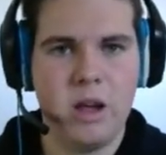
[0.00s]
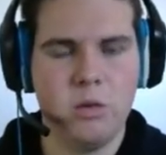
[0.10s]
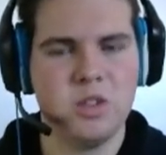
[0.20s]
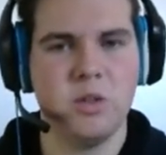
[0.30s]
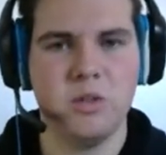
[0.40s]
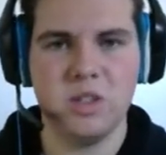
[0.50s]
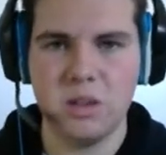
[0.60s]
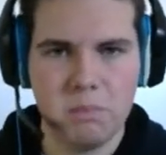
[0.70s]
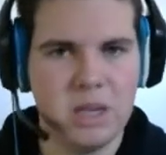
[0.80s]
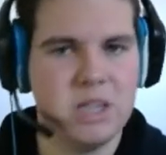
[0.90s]
It was sort of just a
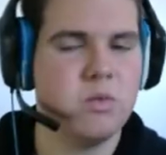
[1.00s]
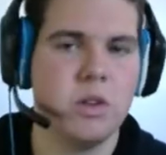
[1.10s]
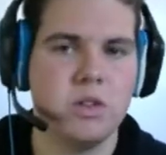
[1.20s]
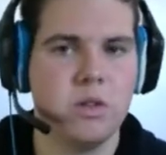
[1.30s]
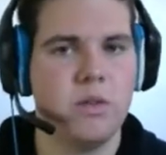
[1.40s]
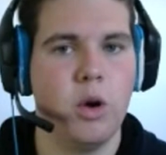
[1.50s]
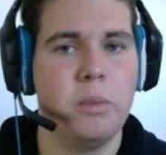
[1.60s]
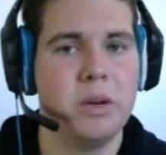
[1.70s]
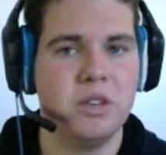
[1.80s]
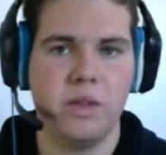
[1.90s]
mixed roster of a whole
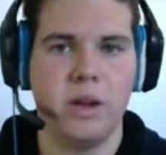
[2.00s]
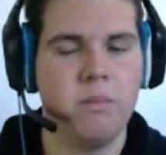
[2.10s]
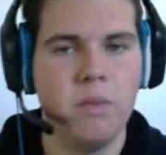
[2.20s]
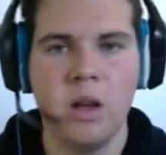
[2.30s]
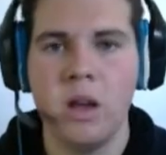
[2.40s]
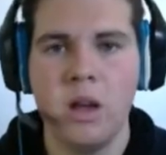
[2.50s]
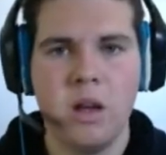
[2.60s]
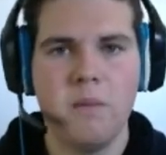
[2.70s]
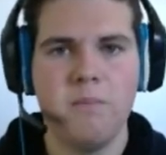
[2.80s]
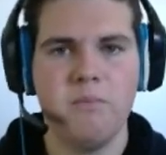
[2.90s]
bunch of like
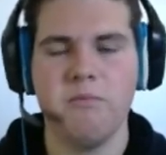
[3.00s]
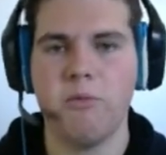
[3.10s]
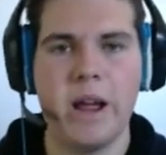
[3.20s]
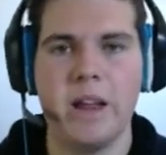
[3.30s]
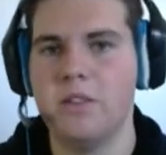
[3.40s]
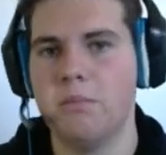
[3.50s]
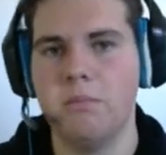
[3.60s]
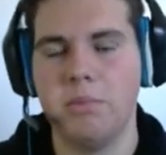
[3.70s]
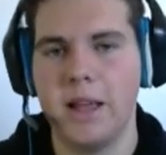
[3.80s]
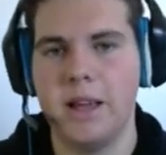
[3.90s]
random
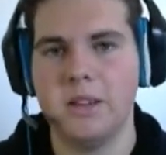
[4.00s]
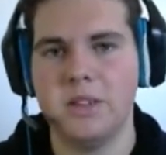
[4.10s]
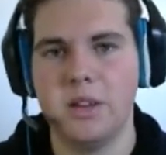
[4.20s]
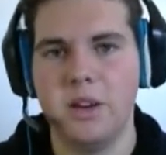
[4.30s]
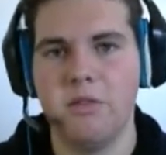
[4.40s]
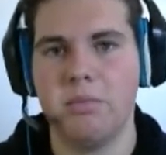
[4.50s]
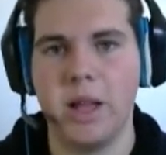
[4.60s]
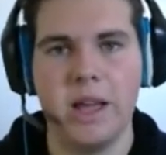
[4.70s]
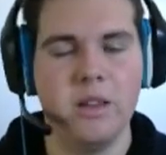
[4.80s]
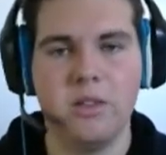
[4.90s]
players that have
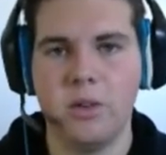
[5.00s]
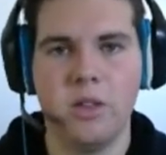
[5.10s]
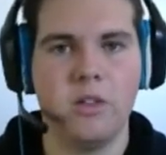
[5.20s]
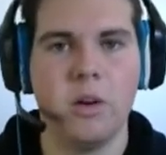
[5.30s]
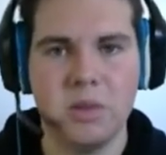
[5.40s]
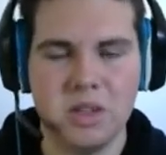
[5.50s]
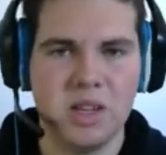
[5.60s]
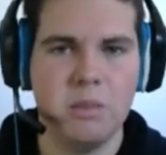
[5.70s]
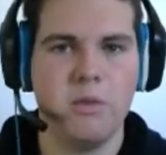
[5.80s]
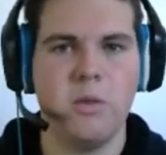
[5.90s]
played at sort of the top of the
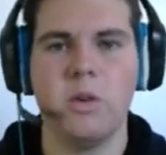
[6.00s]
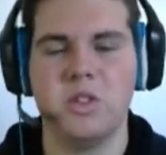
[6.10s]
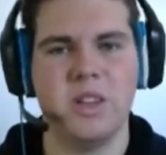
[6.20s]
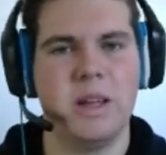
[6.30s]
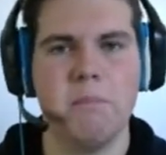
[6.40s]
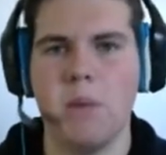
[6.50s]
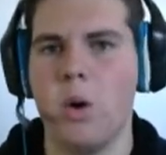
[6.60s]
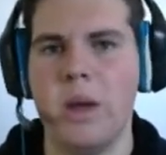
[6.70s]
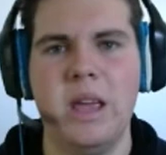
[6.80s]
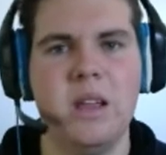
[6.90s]
scene before, so like Moe,
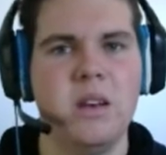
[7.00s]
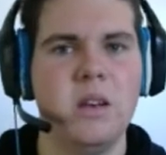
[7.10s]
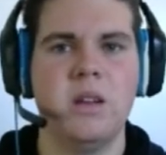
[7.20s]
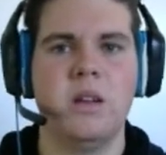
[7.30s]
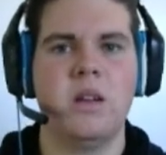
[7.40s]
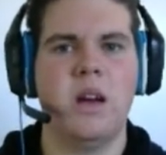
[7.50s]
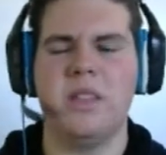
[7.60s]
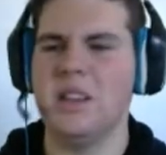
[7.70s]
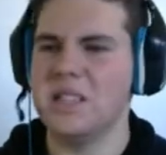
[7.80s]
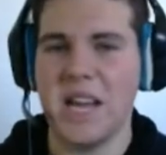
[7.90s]
and I
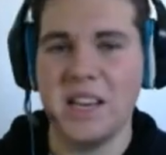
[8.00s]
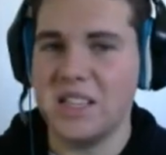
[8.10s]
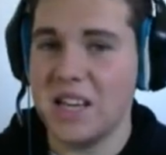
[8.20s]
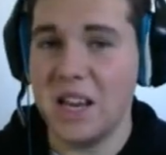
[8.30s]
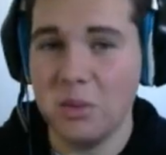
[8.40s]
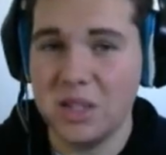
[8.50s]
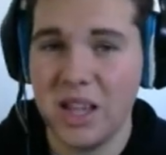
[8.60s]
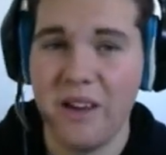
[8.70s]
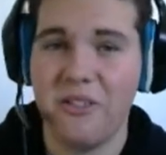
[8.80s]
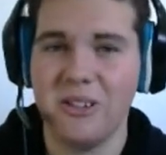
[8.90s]
think Teddy T was
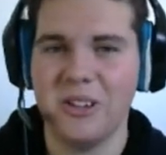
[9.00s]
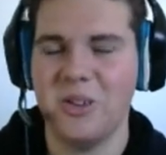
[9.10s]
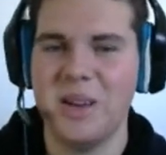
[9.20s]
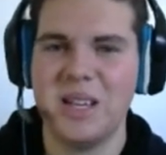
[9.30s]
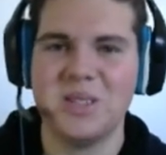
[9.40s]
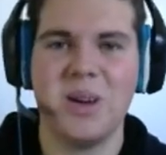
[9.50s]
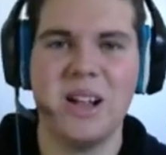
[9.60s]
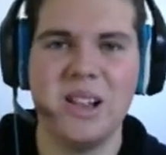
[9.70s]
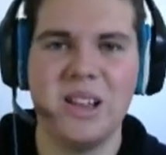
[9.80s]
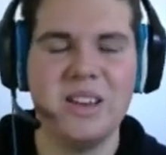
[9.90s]
there for a little bit as
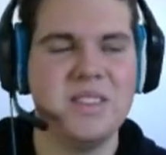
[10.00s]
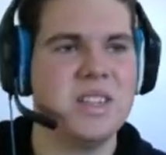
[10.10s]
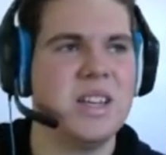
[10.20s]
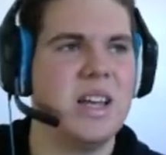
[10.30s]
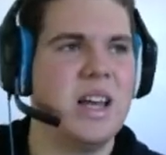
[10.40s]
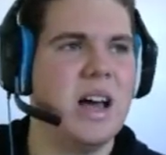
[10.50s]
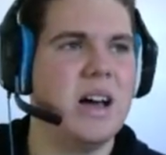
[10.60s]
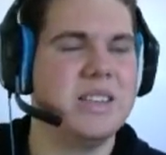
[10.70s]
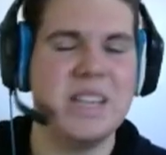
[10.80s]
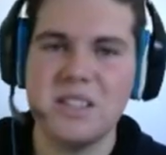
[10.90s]
well, and
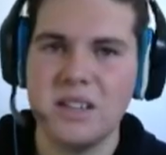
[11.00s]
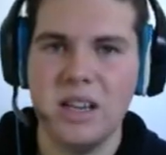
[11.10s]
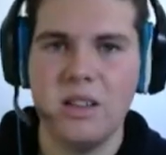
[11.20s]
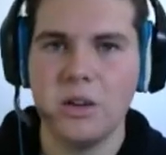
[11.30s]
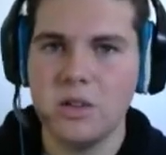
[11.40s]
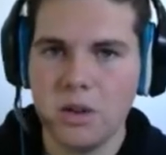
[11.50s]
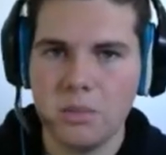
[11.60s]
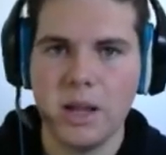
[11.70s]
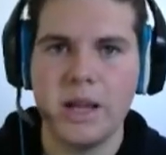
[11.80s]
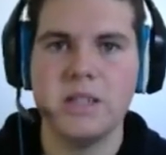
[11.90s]
Destiny, those sort of
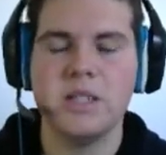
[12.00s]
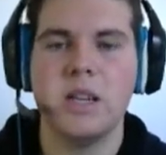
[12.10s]
players.